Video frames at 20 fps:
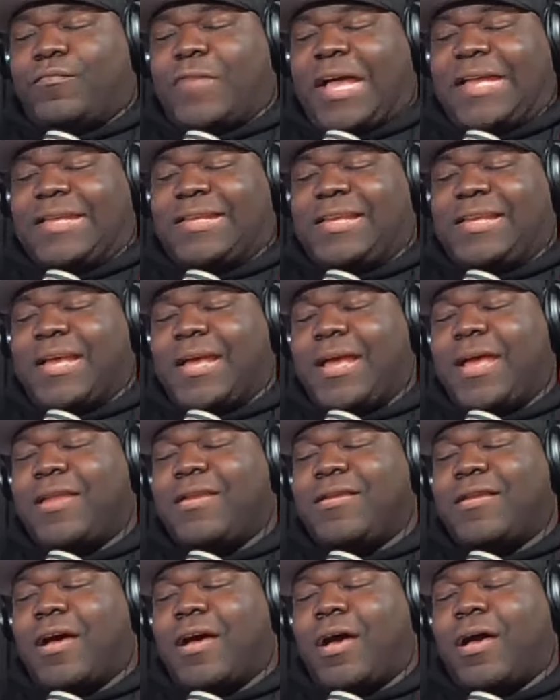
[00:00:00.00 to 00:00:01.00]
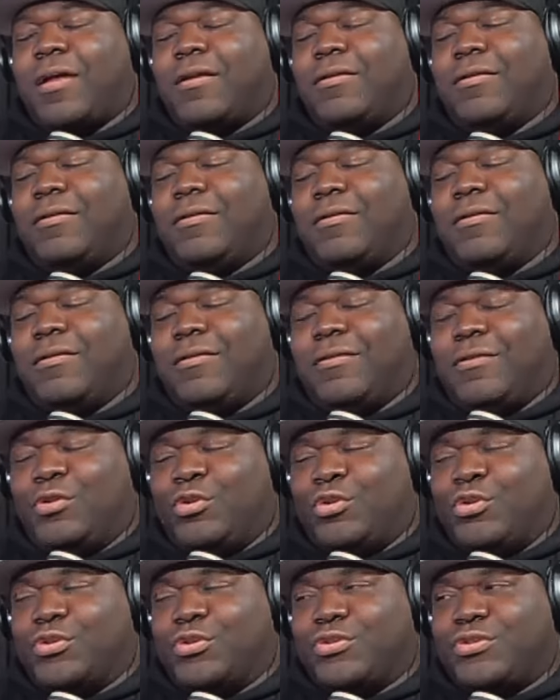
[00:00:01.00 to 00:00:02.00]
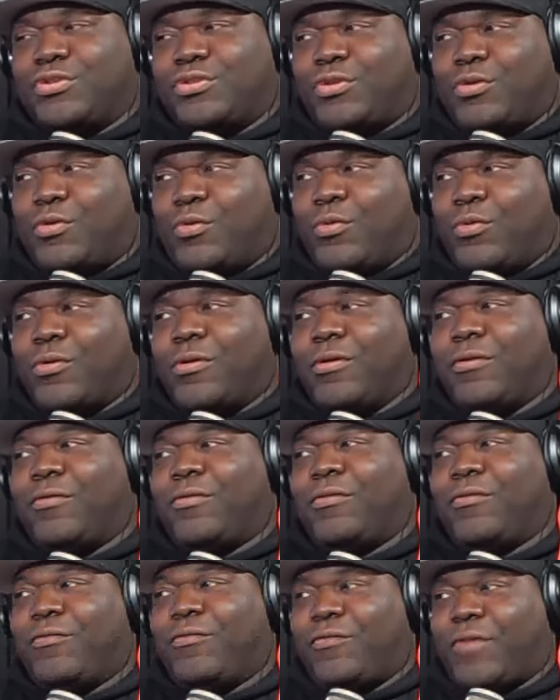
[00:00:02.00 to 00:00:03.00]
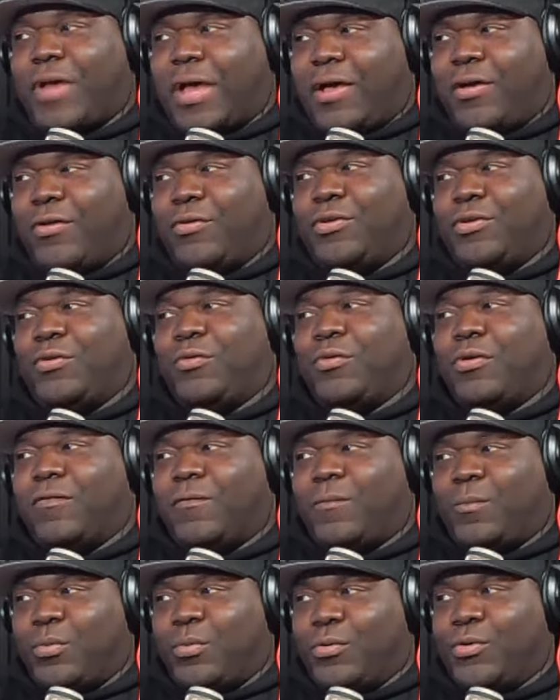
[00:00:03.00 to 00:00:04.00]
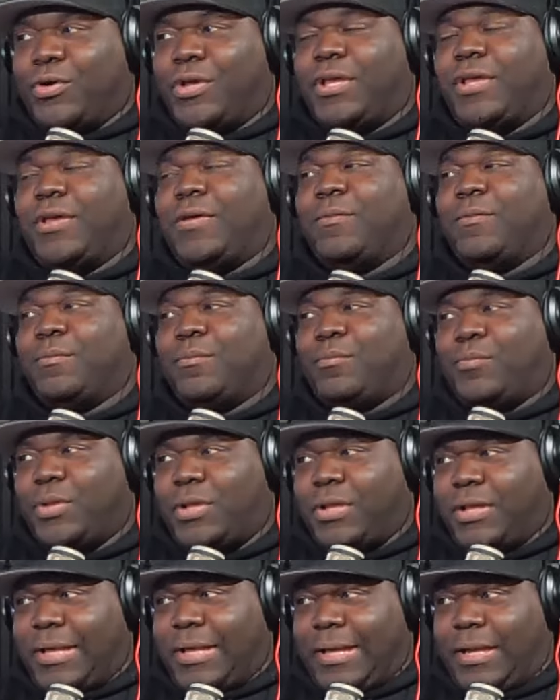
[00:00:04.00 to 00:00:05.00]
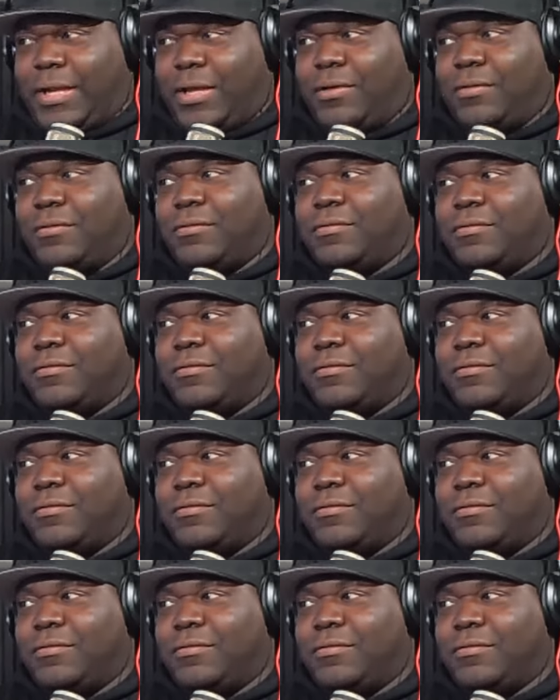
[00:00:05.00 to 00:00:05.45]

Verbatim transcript: I cannot underscore the value of pre-planning.